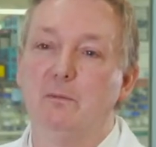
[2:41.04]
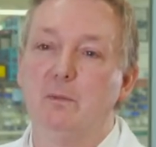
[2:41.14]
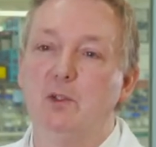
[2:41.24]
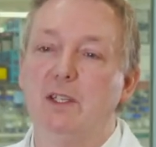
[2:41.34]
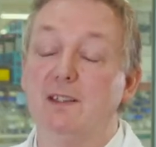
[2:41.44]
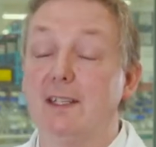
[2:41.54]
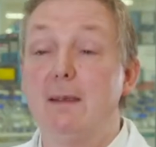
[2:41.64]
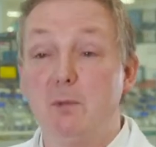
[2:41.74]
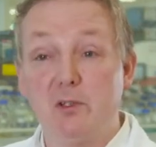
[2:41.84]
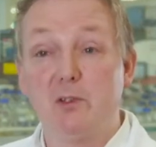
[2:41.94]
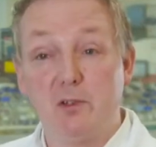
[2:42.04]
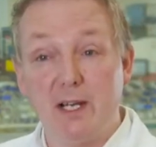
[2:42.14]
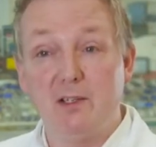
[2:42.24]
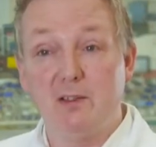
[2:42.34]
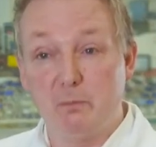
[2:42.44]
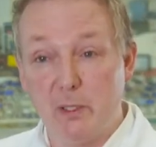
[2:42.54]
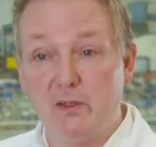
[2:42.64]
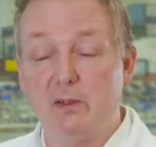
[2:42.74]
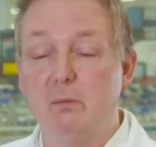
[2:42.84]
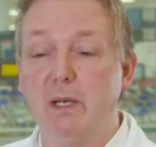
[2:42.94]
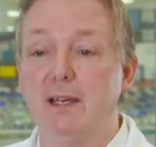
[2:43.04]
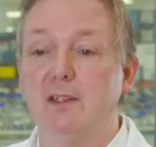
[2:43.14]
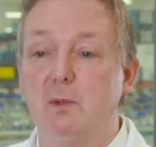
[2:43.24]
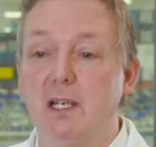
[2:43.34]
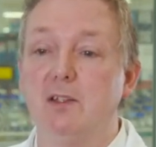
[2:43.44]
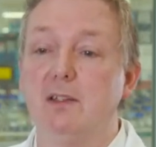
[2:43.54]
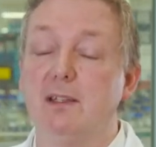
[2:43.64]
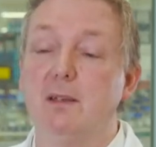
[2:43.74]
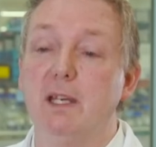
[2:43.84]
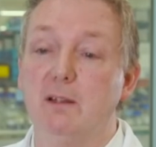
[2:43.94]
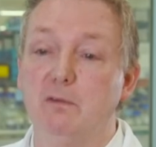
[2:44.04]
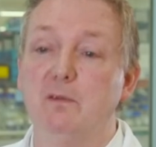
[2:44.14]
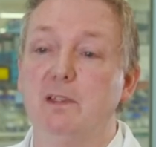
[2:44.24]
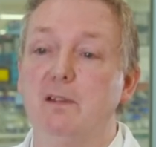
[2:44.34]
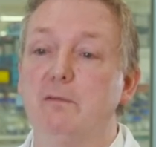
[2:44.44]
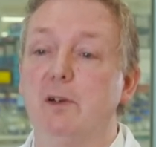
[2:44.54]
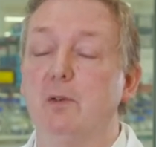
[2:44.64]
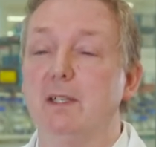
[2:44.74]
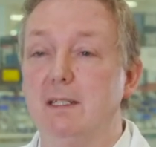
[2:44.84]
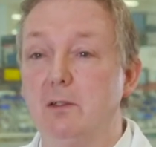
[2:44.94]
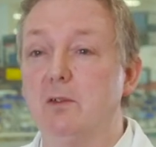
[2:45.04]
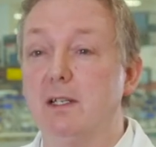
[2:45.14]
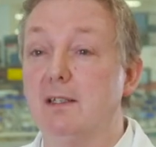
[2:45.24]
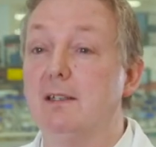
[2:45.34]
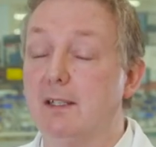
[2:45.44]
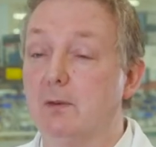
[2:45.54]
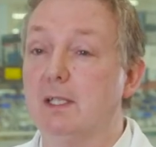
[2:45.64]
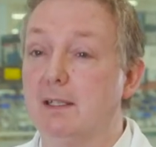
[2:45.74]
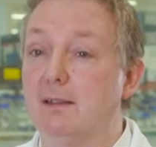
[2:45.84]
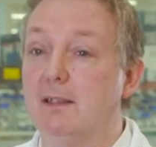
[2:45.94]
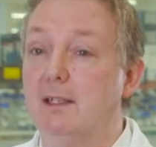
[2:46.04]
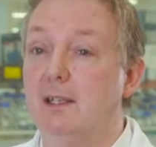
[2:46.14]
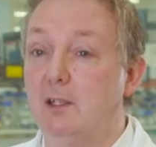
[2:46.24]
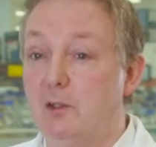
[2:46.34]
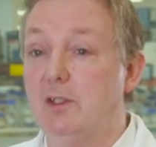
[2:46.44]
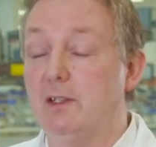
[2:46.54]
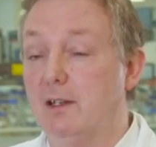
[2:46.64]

using the same concentrations of both compounds, we actually see about a 15-fold increase in cell death using